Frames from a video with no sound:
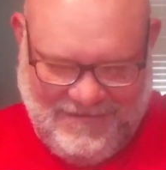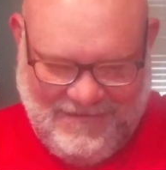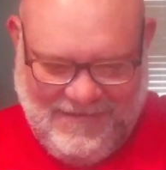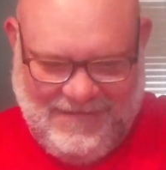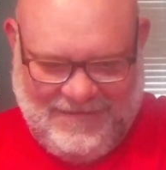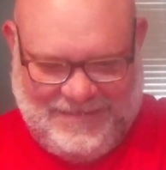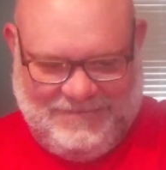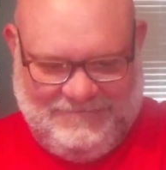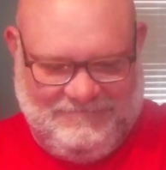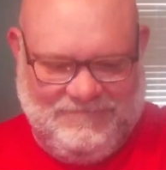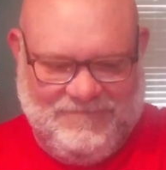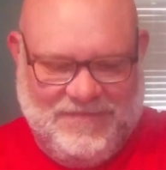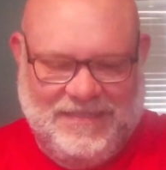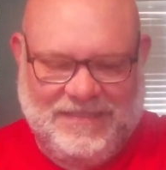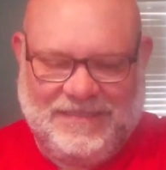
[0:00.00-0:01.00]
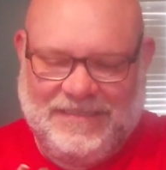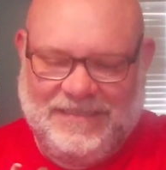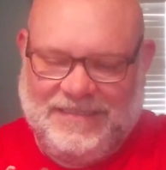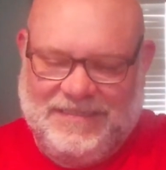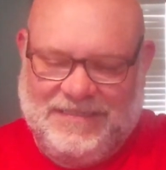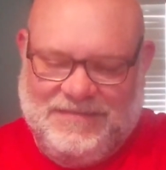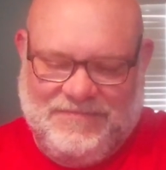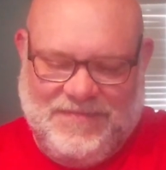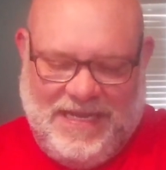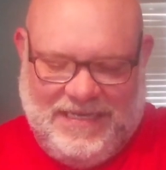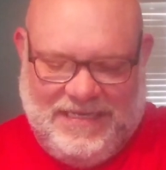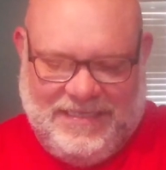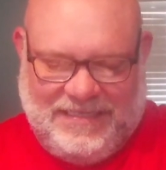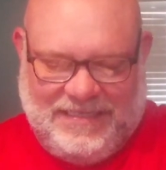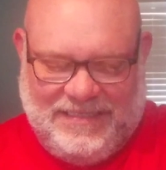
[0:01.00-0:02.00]
Awesome.
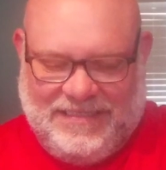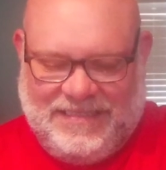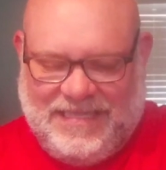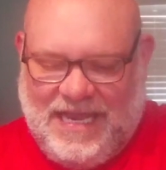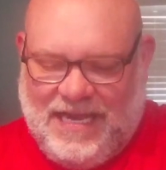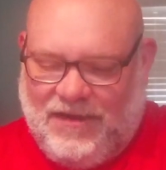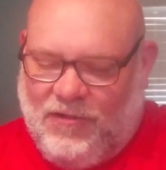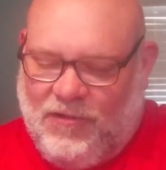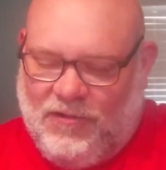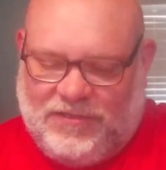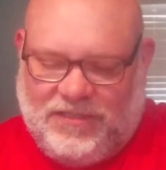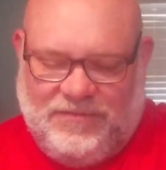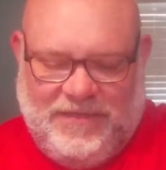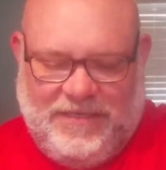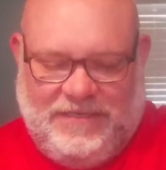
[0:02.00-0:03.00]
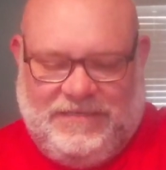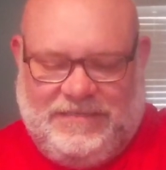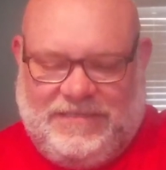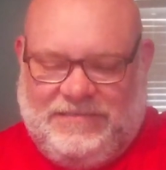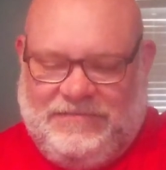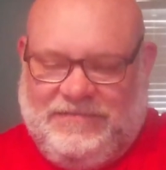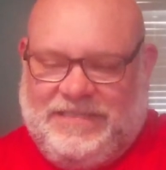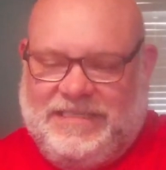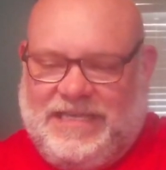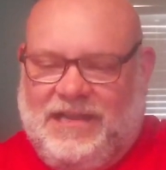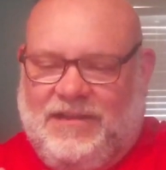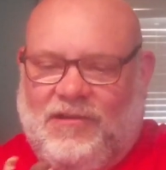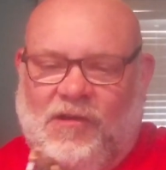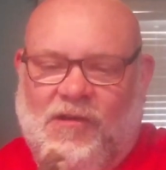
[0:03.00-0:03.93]
Man, this is that Ultimate. So it's got